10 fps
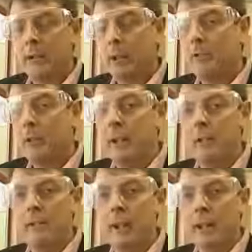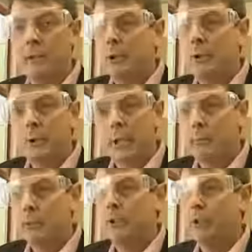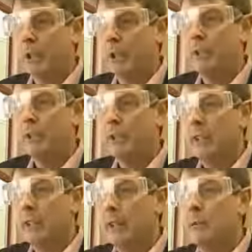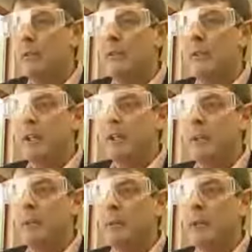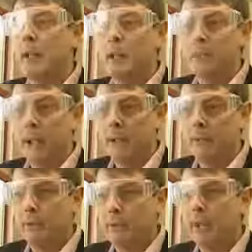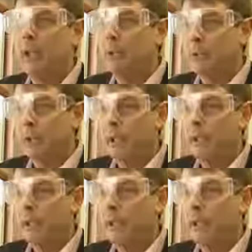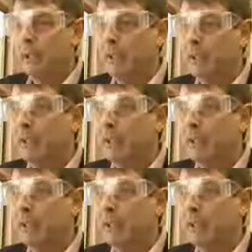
So far we've had a 2-year project and we've invested £1 million to get where we are today.